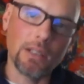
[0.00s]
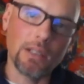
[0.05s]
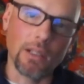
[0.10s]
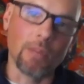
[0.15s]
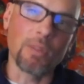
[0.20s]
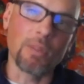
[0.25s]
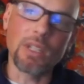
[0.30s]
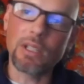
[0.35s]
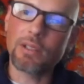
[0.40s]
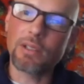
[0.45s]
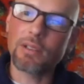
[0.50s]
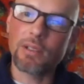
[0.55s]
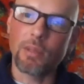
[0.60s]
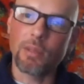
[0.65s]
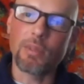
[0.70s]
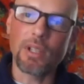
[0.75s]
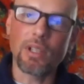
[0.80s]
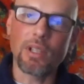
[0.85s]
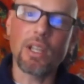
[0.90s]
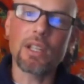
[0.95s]
Let me
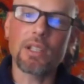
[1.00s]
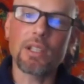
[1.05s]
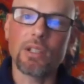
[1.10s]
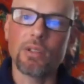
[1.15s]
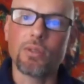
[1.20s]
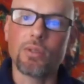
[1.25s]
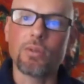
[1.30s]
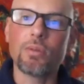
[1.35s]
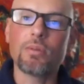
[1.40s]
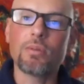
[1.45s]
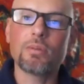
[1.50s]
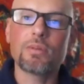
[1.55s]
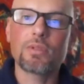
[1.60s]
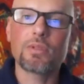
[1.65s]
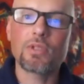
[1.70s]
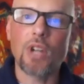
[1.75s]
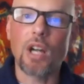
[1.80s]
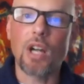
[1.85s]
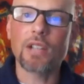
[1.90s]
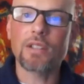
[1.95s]
let me let you
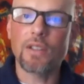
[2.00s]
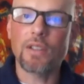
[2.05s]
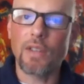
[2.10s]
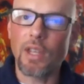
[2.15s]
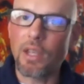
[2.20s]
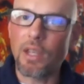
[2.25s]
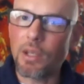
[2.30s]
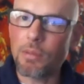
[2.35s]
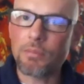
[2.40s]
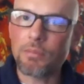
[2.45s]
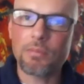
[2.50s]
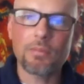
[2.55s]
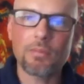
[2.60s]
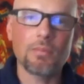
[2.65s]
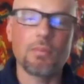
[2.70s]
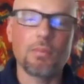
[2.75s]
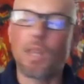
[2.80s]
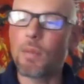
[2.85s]
talk to them.